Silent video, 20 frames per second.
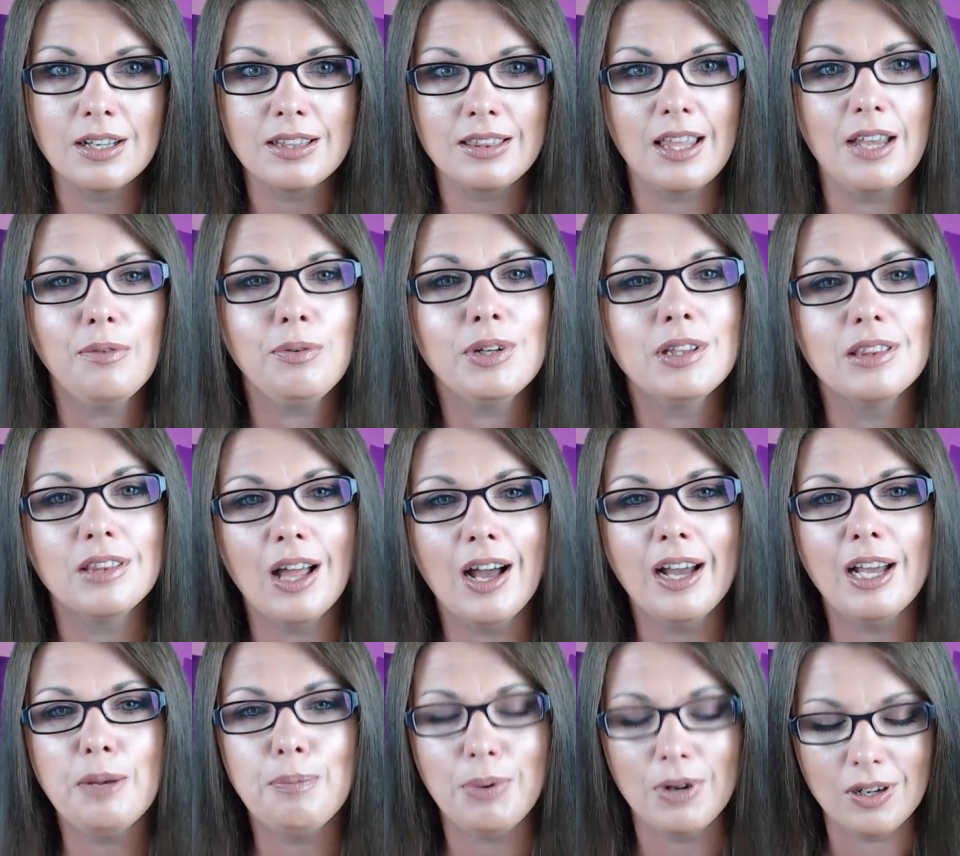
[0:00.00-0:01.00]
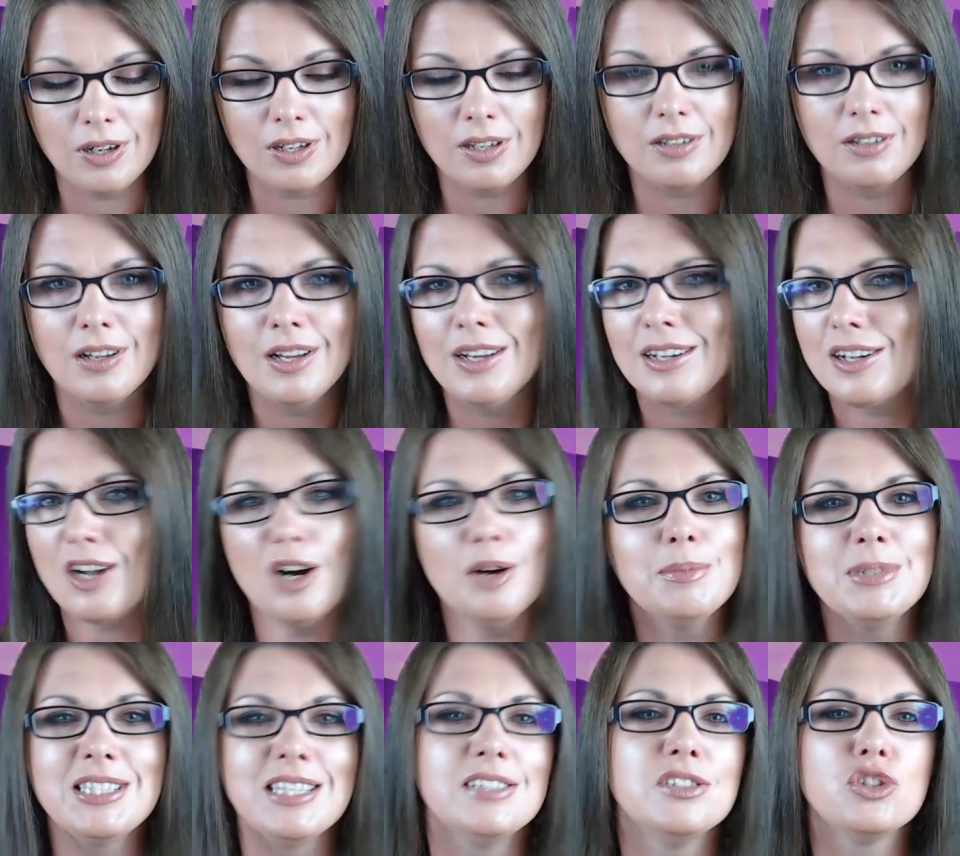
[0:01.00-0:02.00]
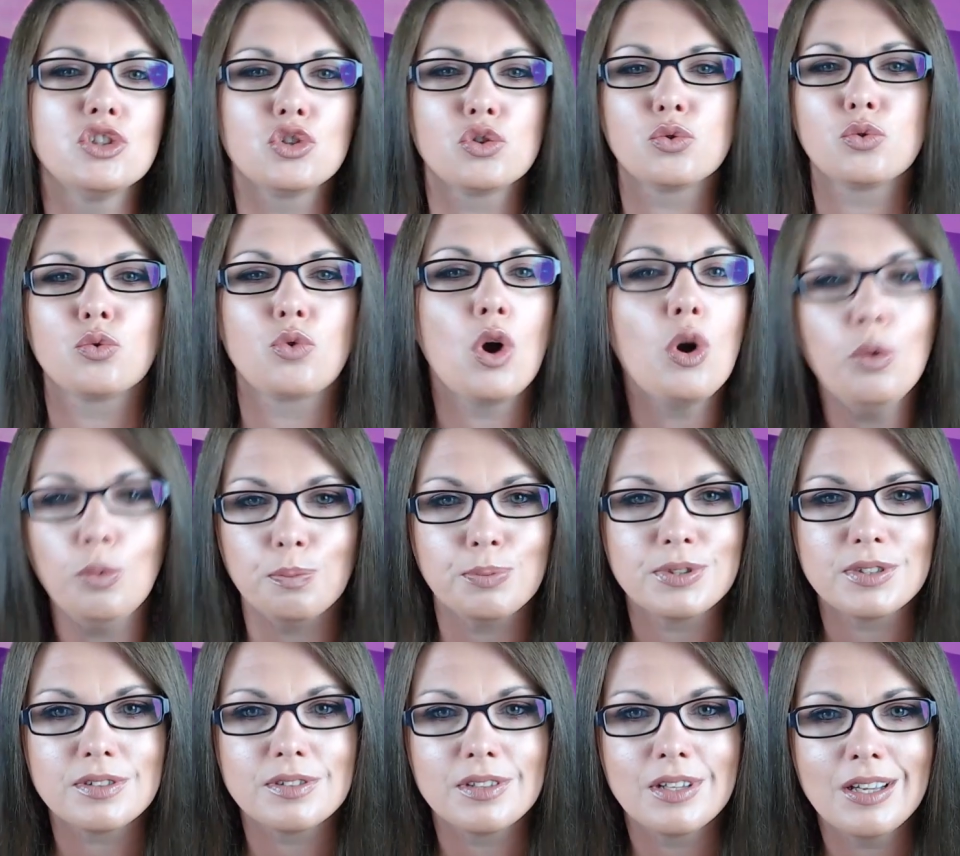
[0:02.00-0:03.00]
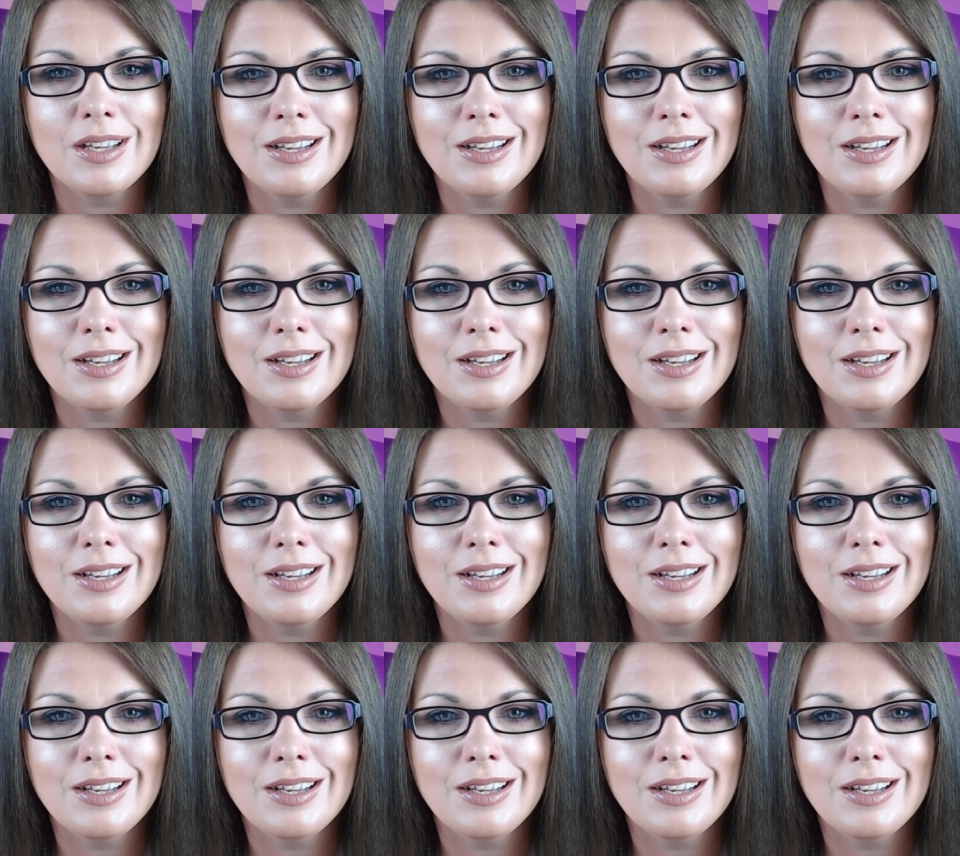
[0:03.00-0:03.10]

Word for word: They rely upon common sense tropes